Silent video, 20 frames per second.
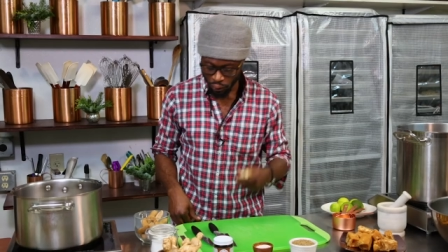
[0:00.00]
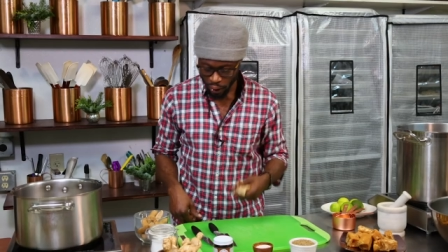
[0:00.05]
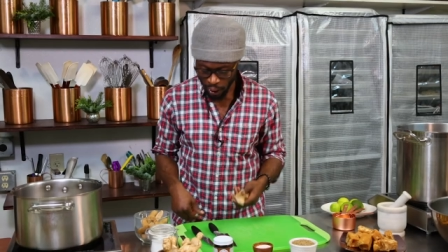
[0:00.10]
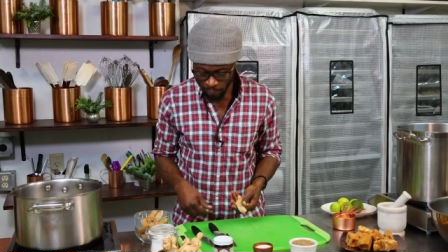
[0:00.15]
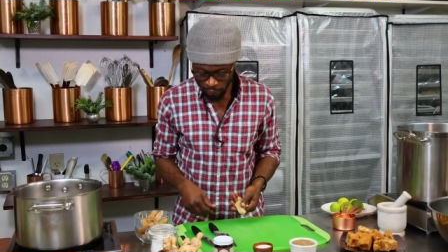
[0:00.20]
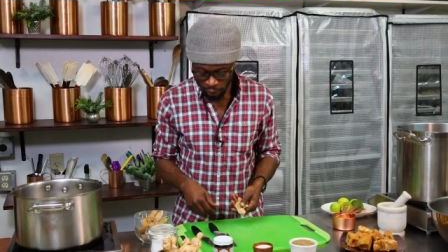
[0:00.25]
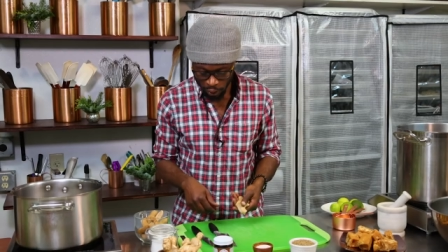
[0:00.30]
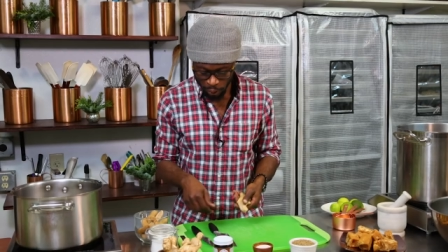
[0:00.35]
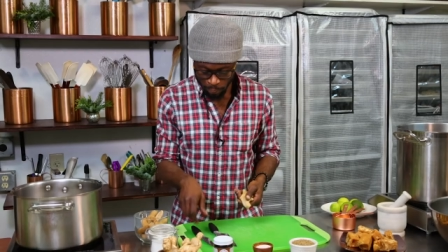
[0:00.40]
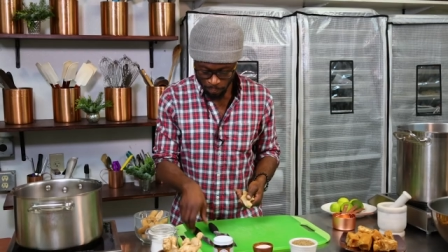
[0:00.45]

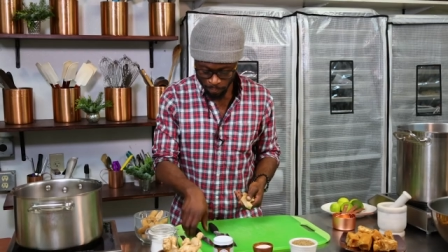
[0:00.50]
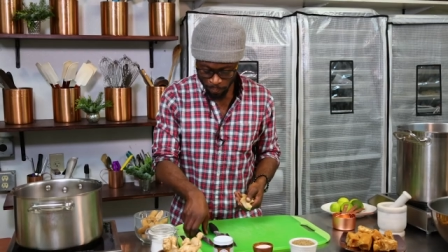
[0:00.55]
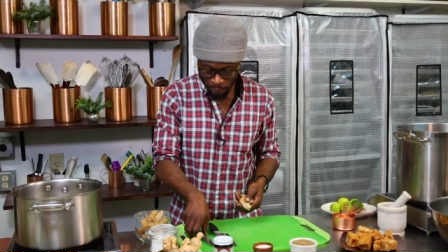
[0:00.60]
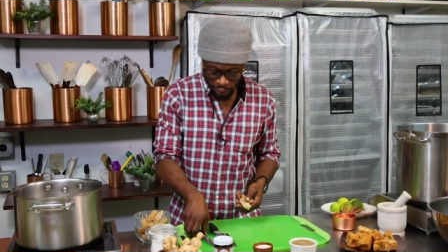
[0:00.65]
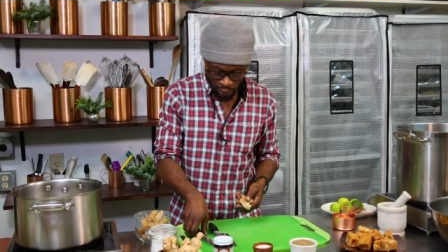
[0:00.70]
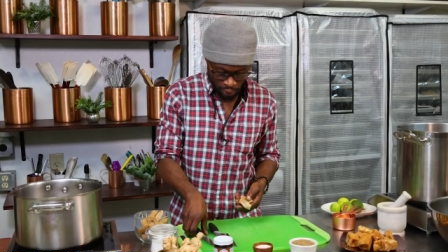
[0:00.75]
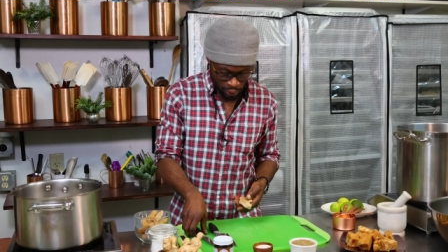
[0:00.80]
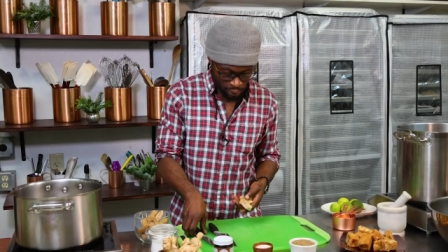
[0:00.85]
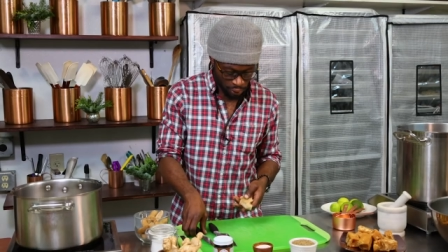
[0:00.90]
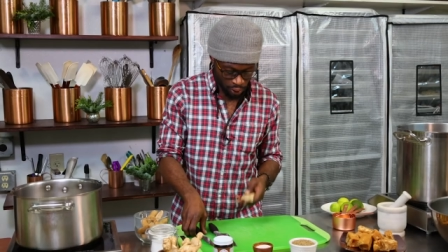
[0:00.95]
grab a little
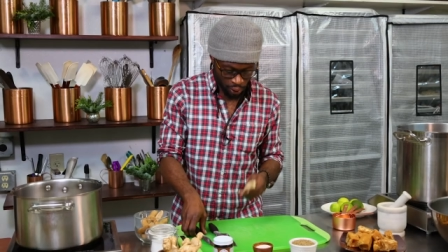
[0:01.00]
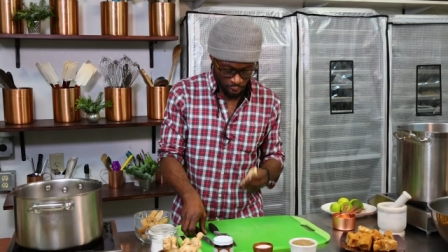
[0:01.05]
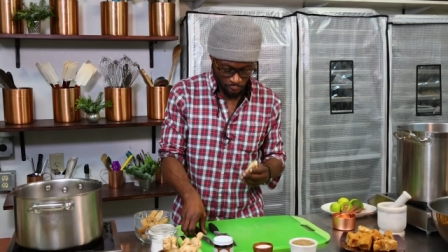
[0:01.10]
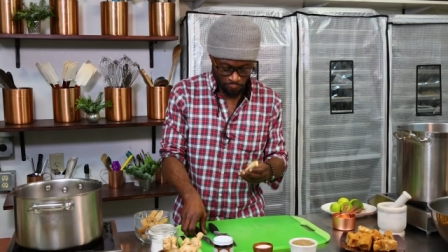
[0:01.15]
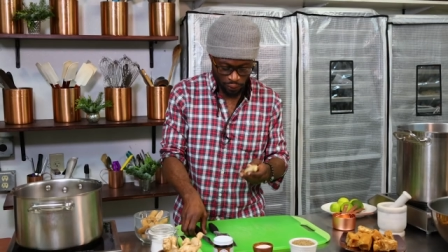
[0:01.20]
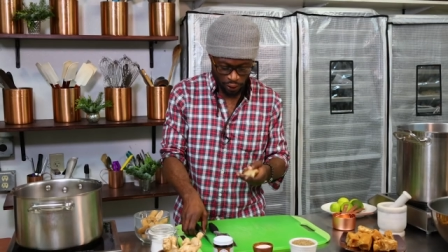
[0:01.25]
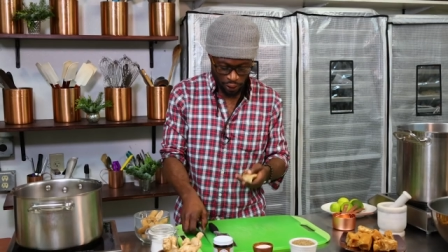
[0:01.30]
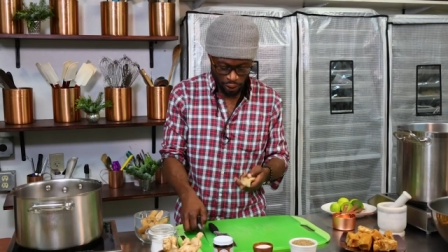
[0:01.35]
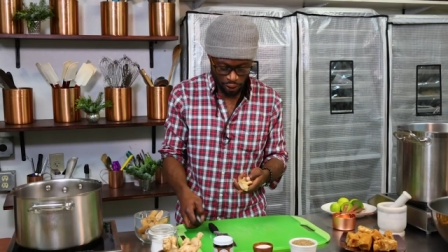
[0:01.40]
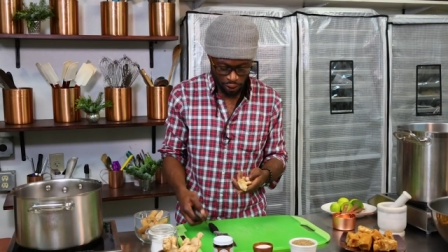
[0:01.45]
piece
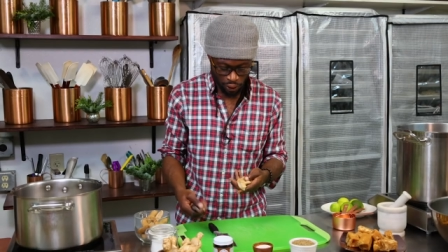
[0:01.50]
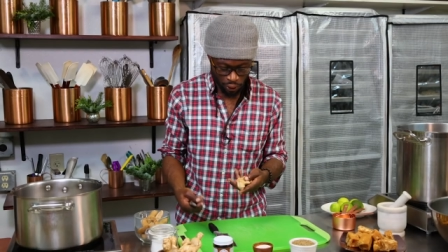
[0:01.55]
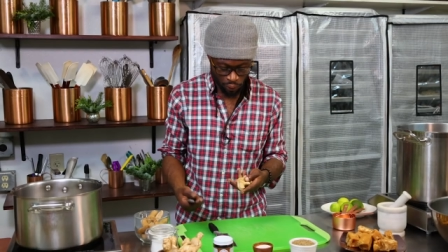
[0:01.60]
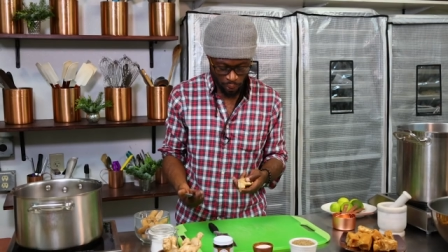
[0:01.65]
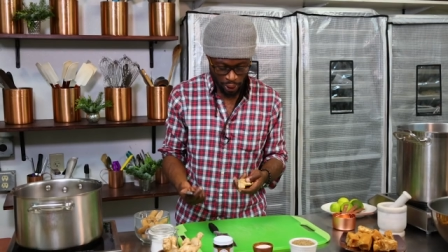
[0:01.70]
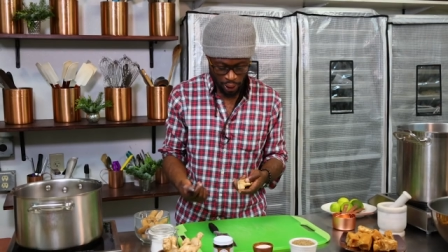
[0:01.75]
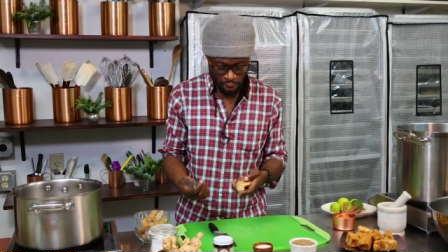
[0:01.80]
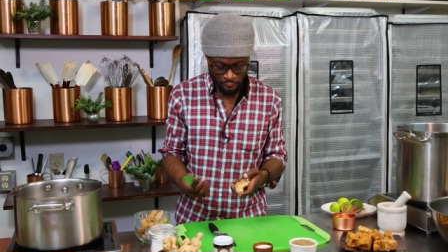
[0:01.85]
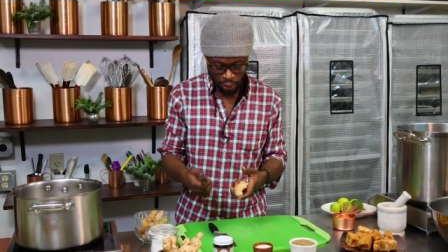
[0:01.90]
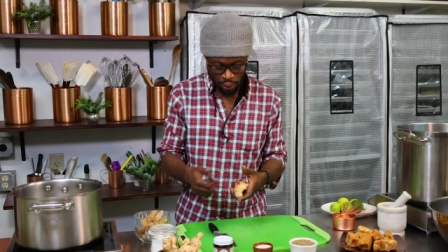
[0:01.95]
of ginger
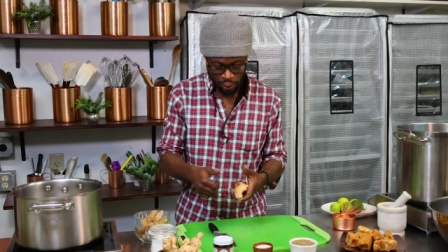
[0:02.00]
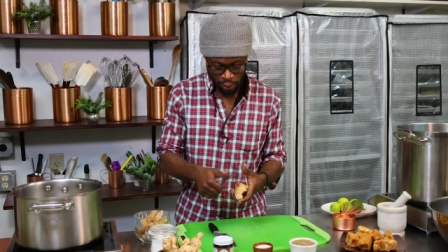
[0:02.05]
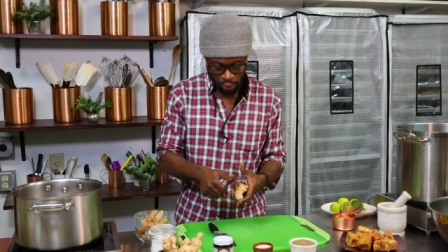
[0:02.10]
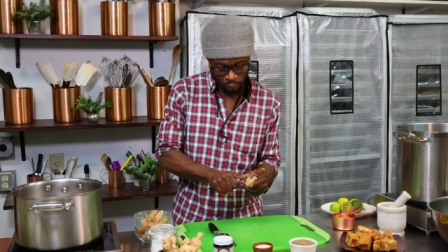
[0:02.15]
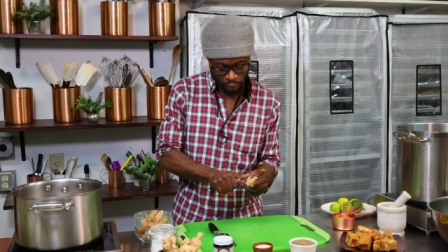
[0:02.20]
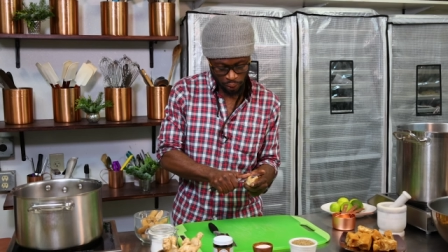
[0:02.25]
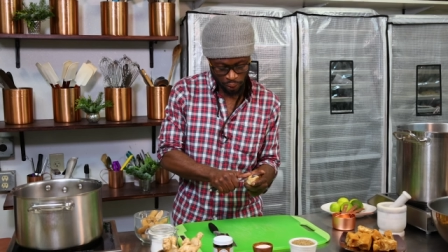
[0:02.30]
right here.